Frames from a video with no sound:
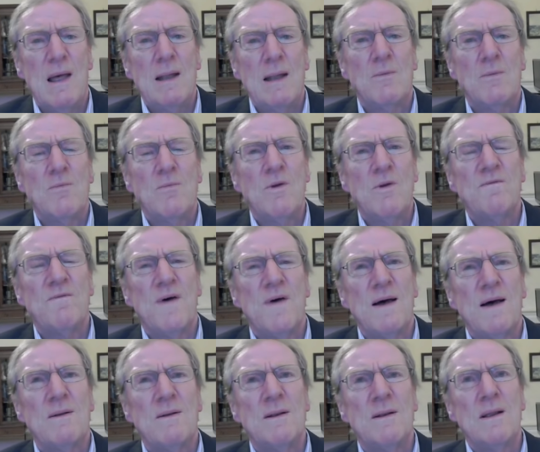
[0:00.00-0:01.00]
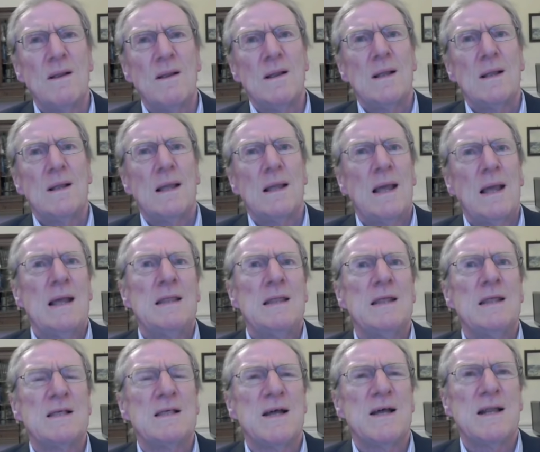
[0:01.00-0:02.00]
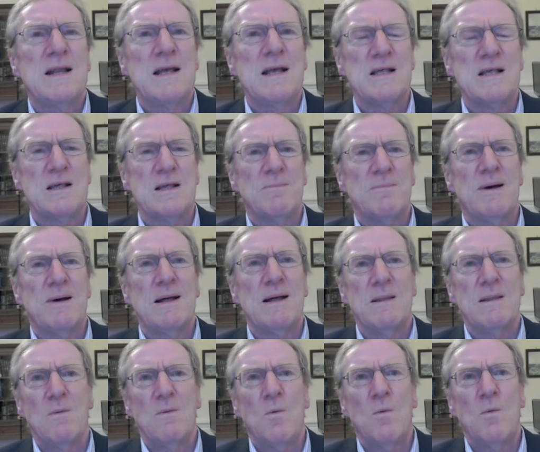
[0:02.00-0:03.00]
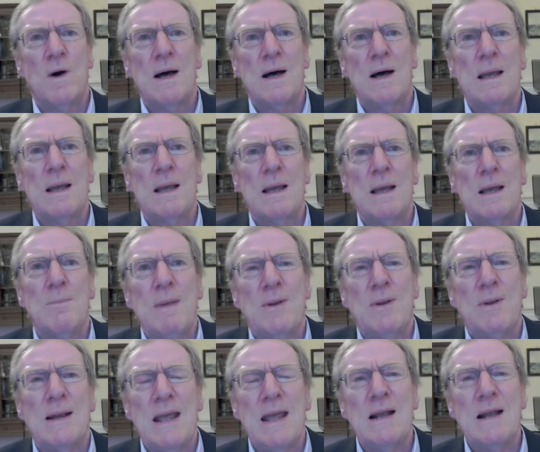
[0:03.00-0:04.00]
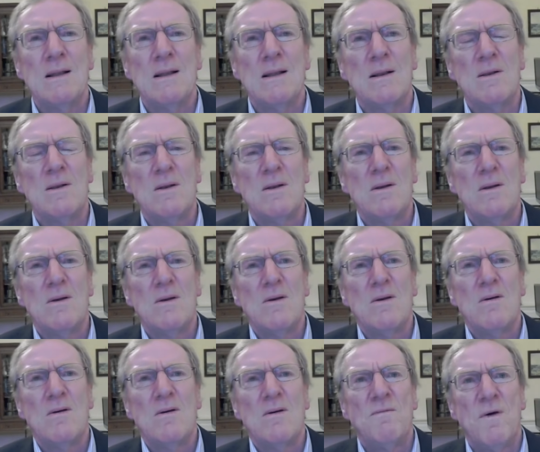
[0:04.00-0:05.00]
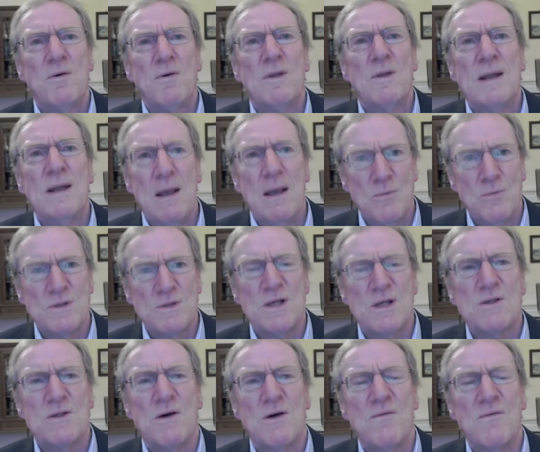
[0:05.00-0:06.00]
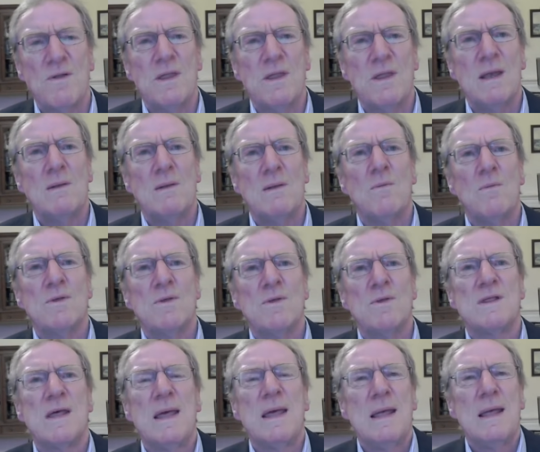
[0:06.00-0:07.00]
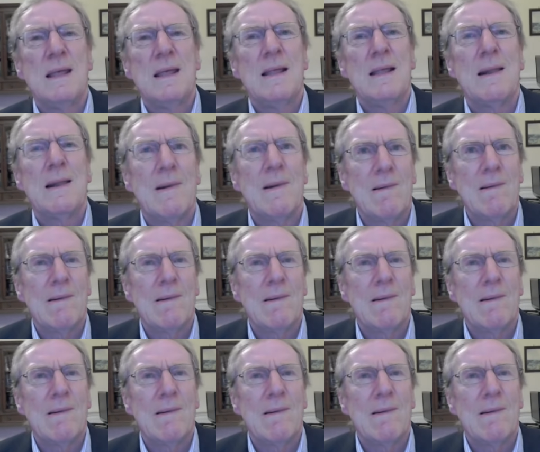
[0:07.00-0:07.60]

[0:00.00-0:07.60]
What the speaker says: And what we found in the studies about why people in England voted, it was the sovereignty, it was the